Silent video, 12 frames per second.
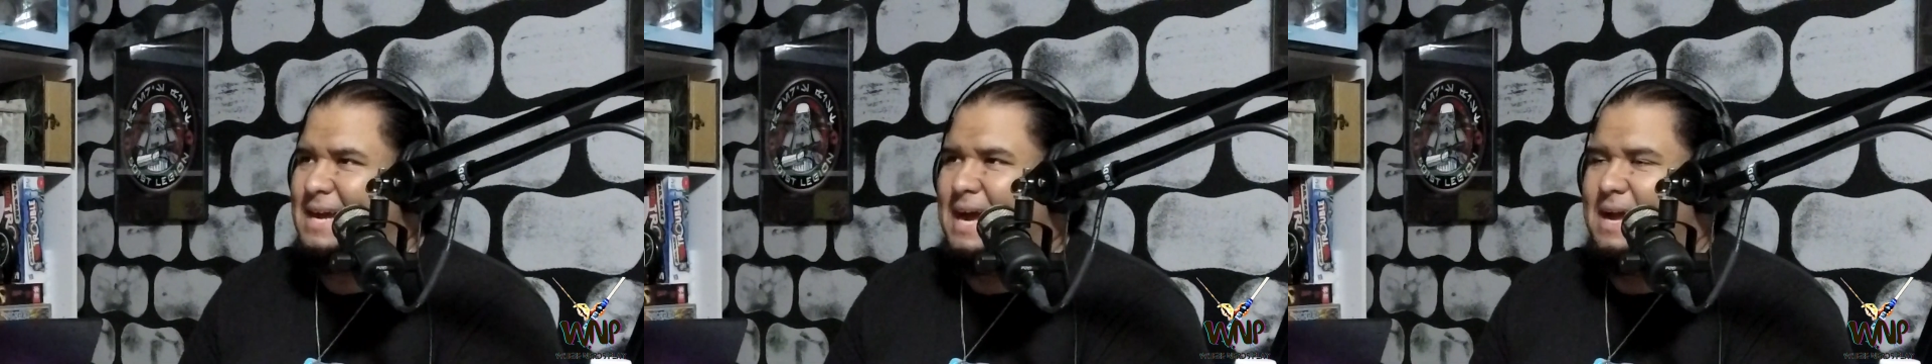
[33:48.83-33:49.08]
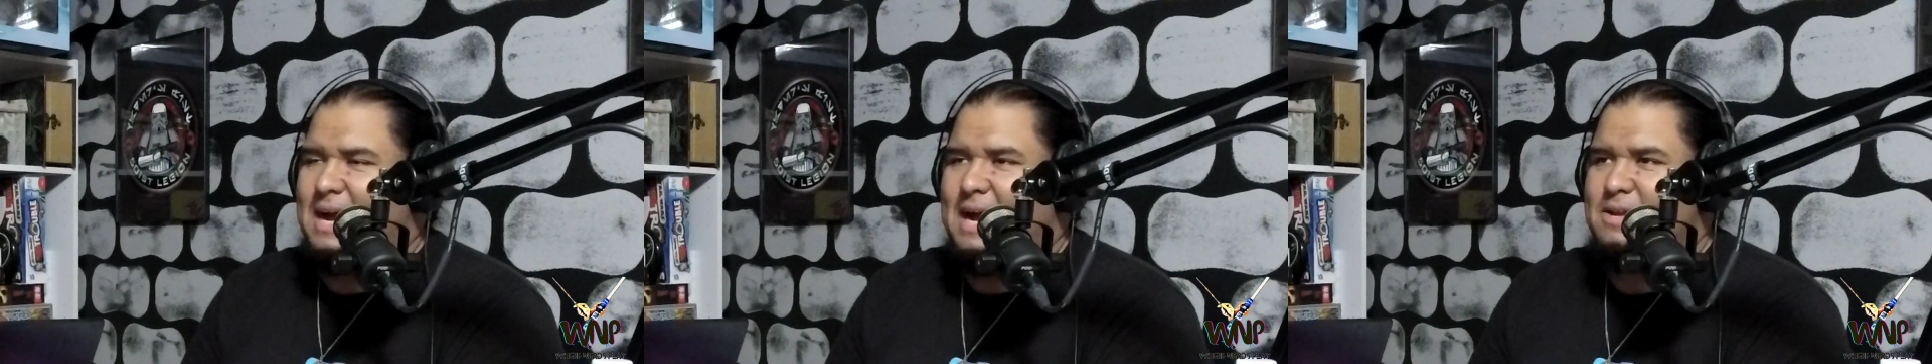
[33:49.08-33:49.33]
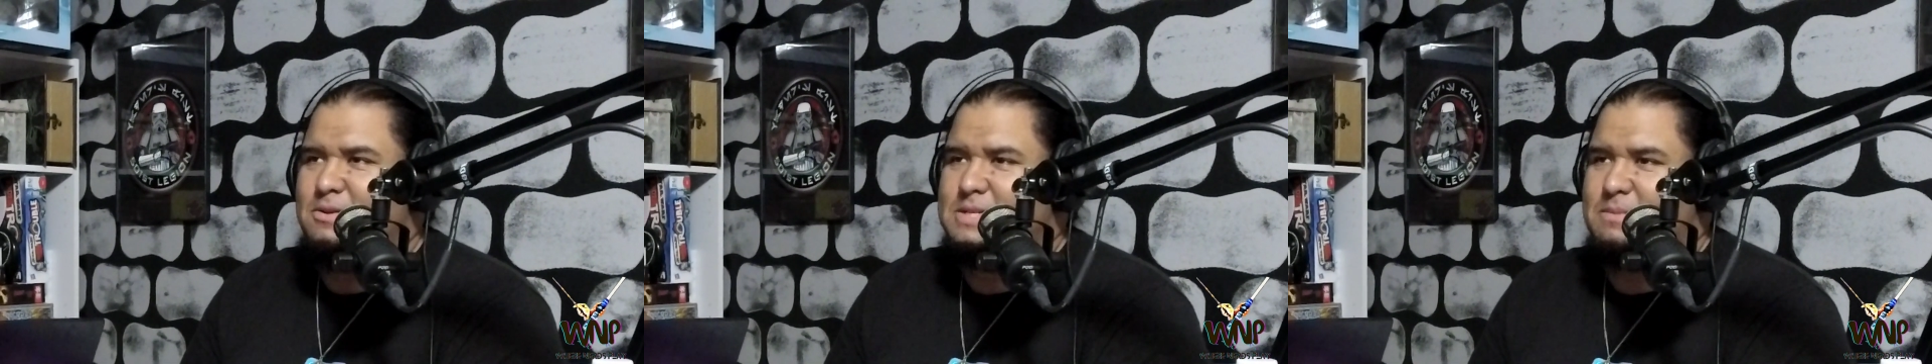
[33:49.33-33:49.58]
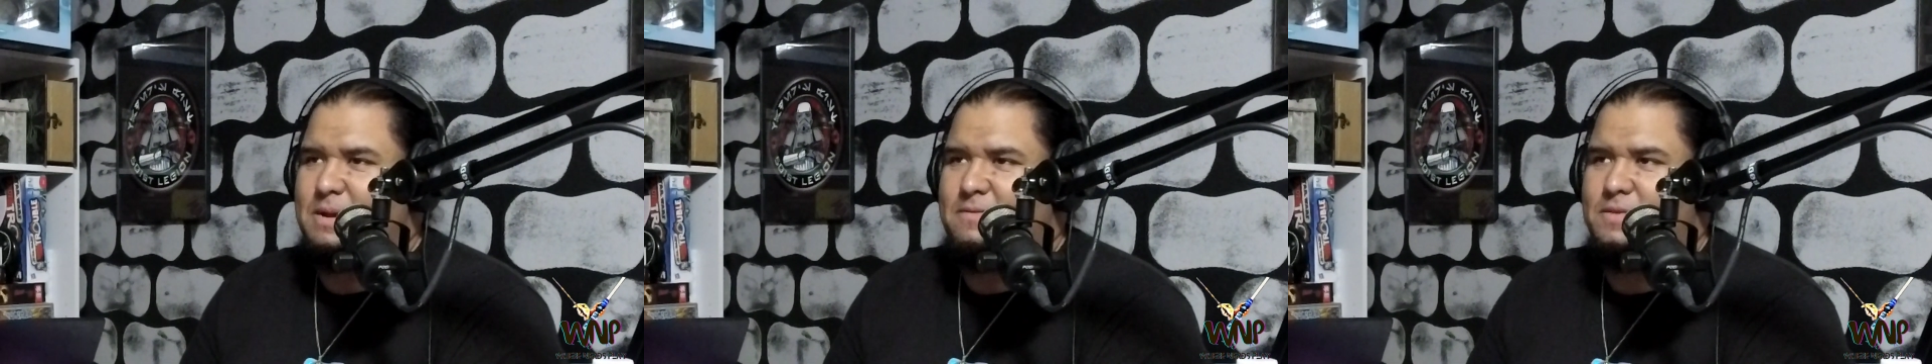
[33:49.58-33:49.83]
I used
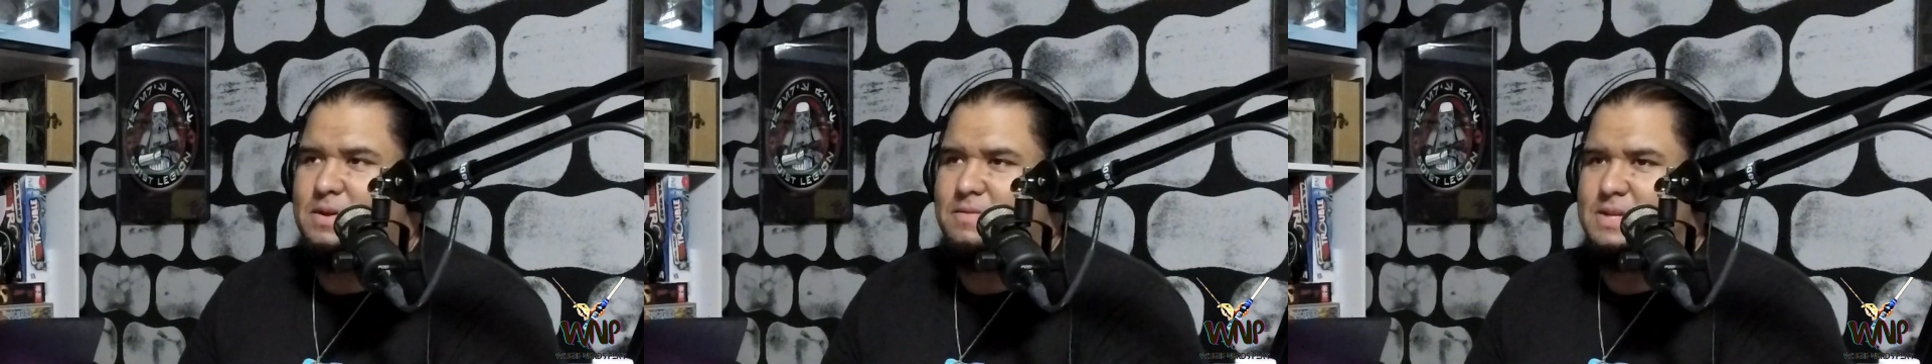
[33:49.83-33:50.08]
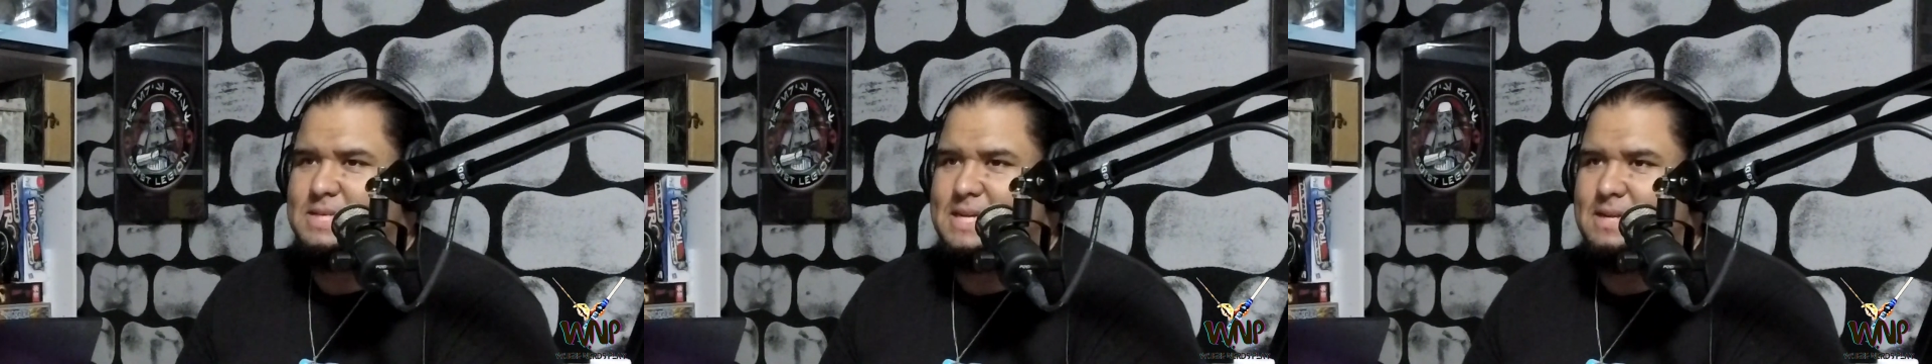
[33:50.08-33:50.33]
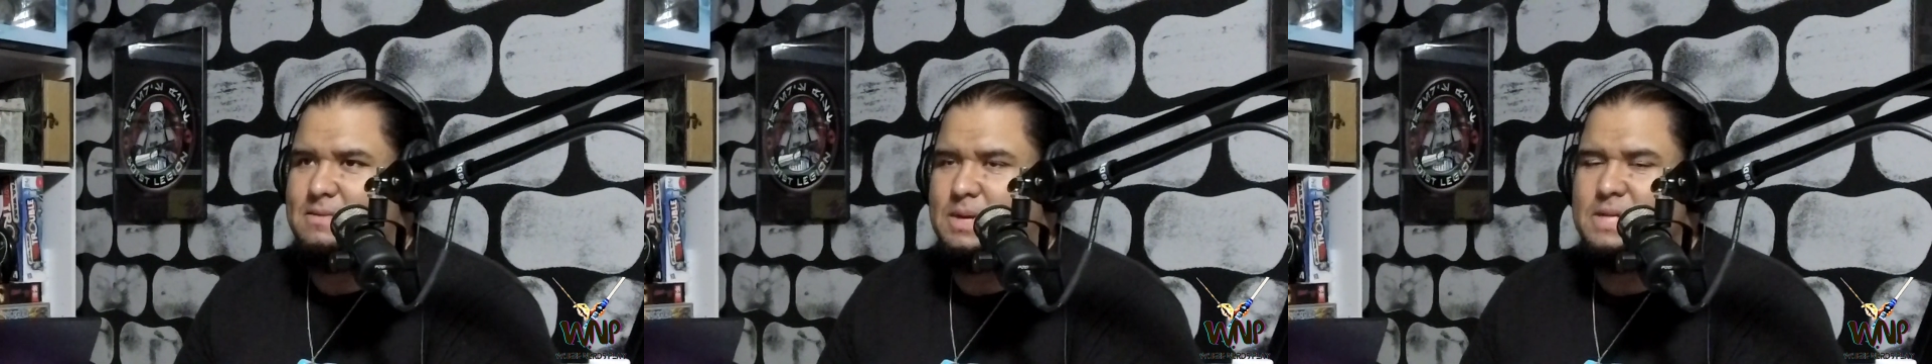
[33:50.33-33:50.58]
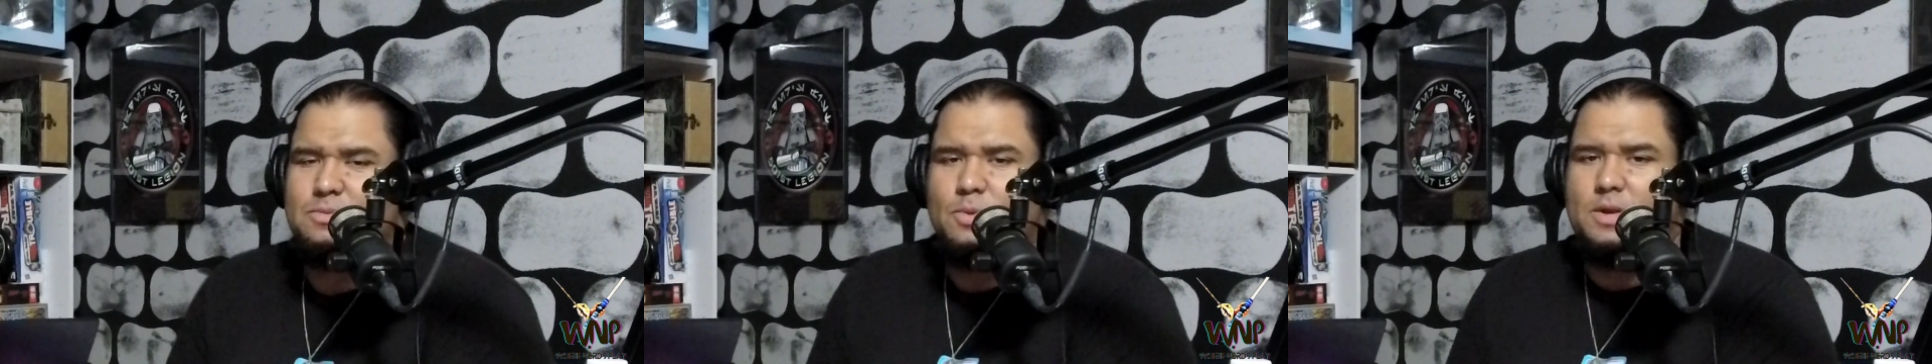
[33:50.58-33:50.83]
to make fun of the scene
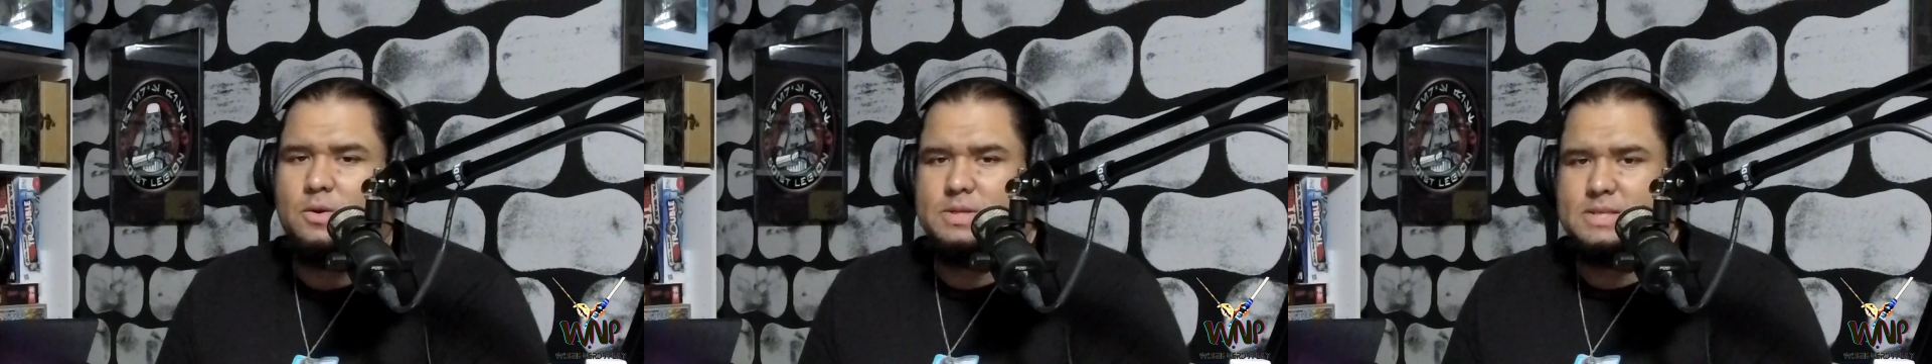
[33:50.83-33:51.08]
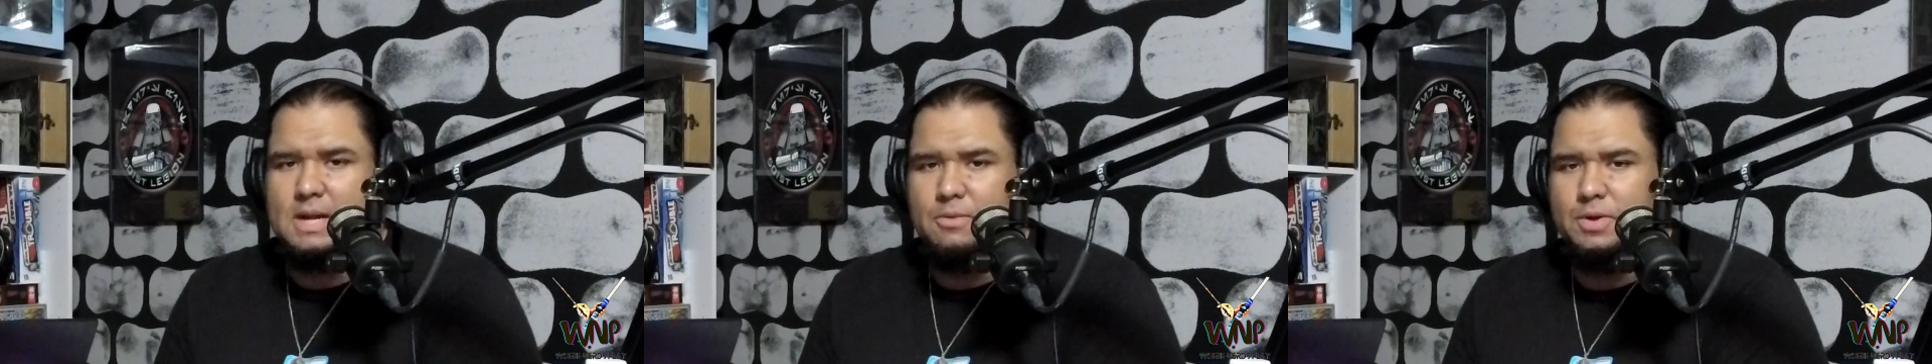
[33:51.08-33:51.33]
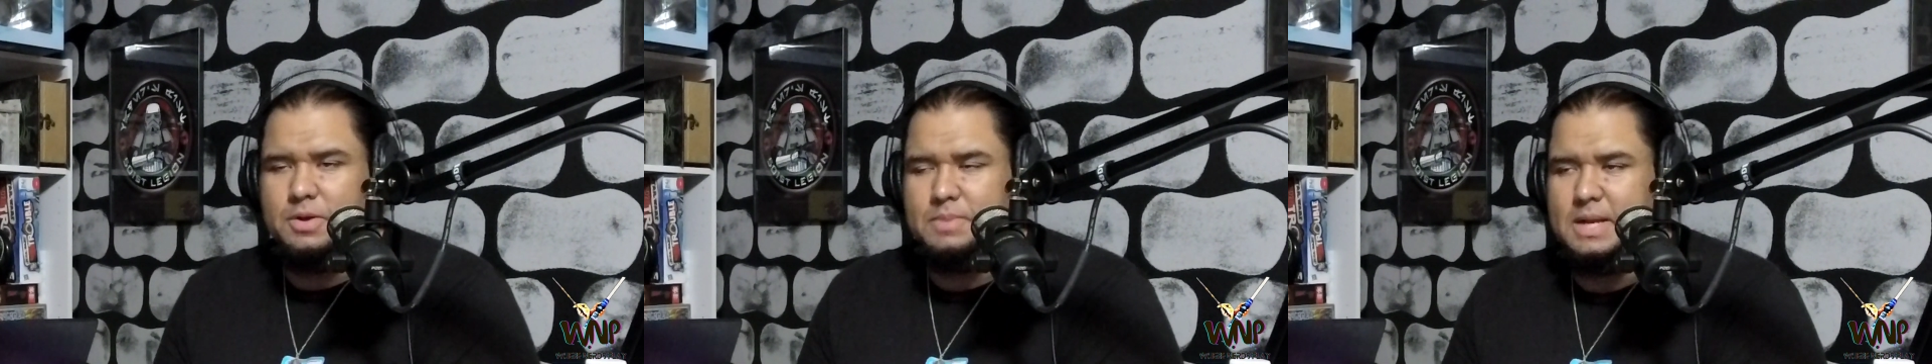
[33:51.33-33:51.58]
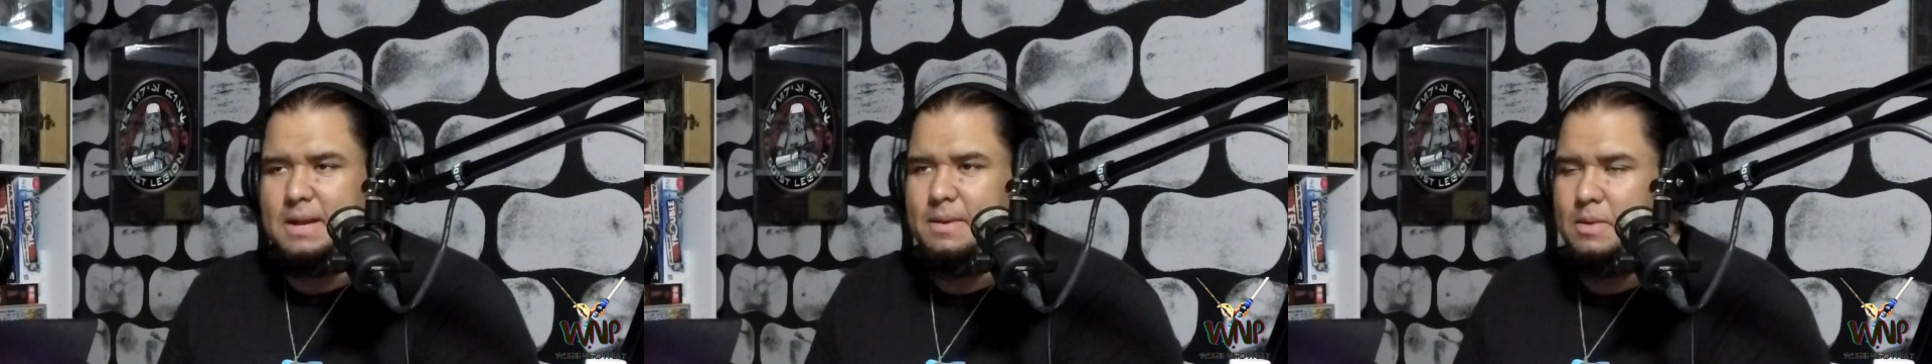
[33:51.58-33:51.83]
because we know it's not real,
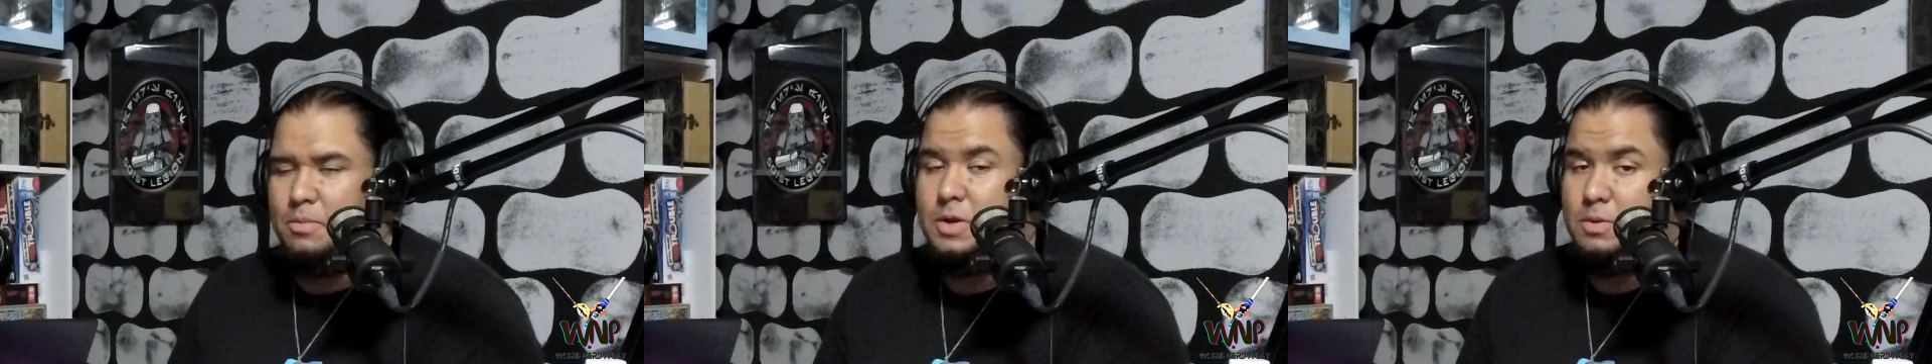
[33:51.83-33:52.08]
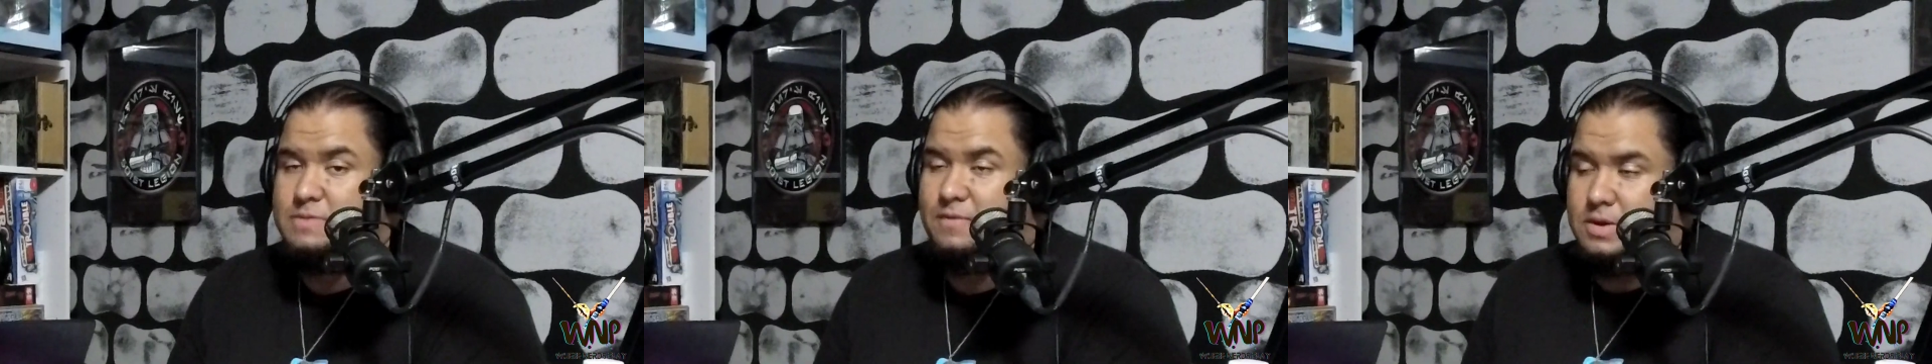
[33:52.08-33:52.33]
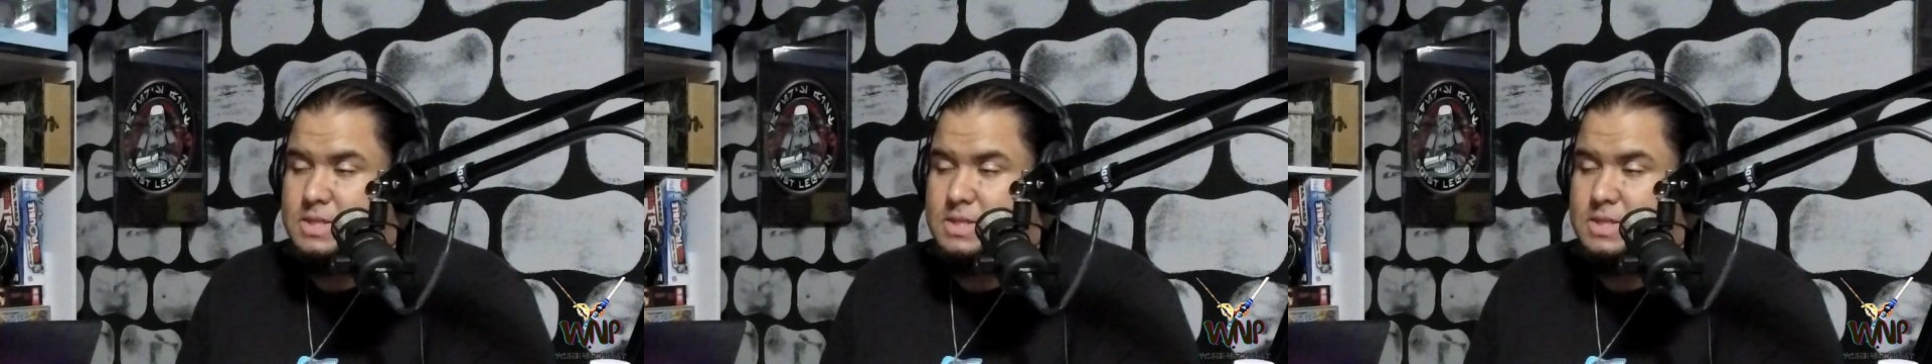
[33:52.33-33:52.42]
but and we know it's very